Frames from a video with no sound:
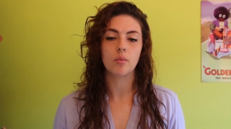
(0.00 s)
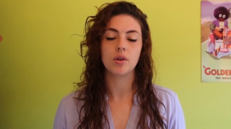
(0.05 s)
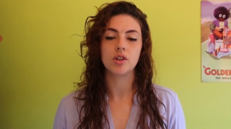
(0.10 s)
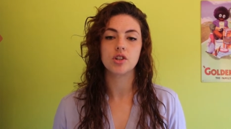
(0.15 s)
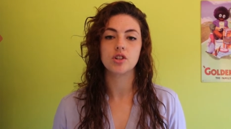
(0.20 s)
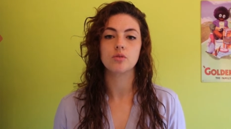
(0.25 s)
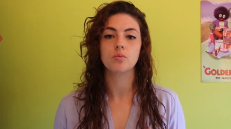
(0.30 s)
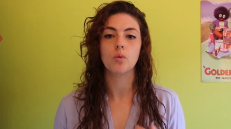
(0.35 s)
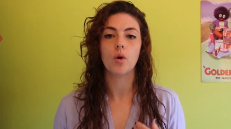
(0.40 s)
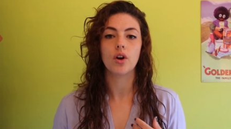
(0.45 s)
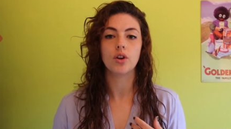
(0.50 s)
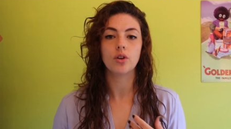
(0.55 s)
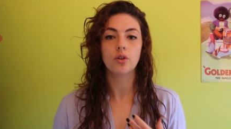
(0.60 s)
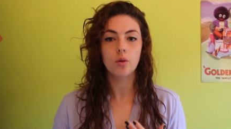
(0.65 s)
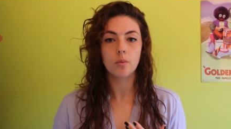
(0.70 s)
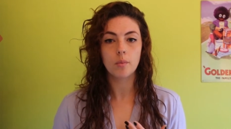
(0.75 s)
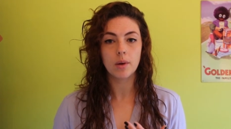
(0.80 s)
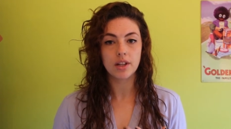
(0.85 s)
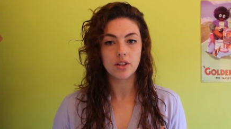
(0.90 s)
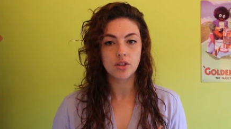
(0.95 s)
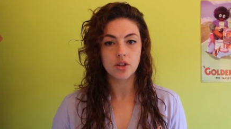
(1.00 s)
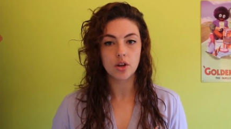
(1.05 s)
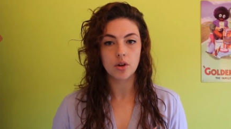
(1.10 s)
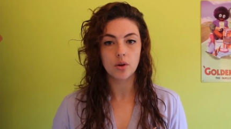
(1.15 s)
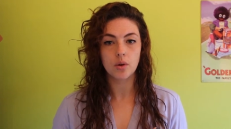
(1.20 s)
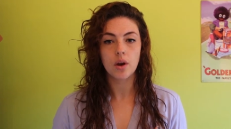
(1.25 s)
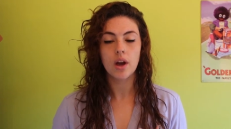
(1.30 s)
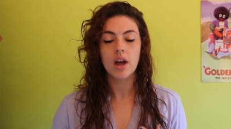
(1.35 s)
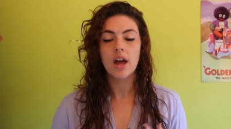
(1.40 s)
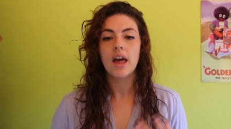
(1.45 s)
which is what I normally
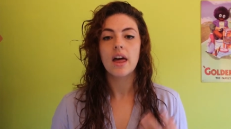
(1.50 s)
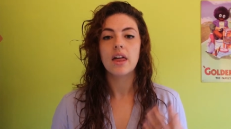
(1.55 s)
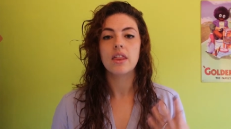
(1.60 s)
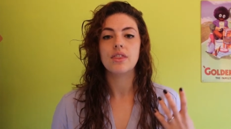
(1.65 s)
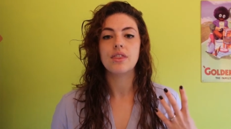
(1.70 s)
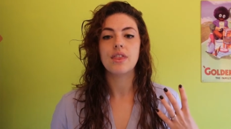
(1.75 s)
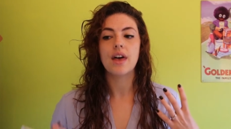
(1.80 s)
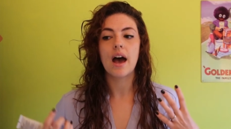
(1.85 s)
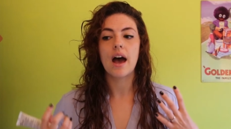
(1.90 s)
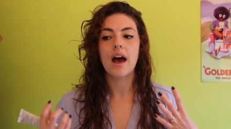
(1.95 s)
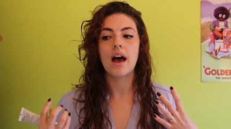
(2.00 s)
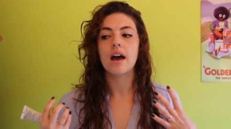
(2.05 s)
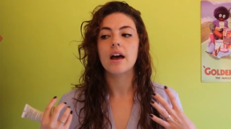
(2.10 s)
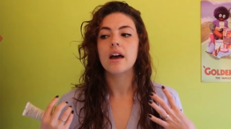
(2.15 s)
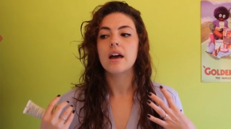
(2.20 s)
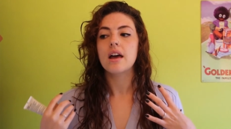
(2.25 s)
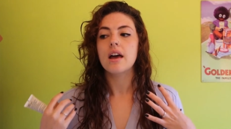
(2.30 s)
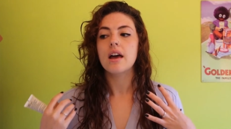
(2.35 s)
do, that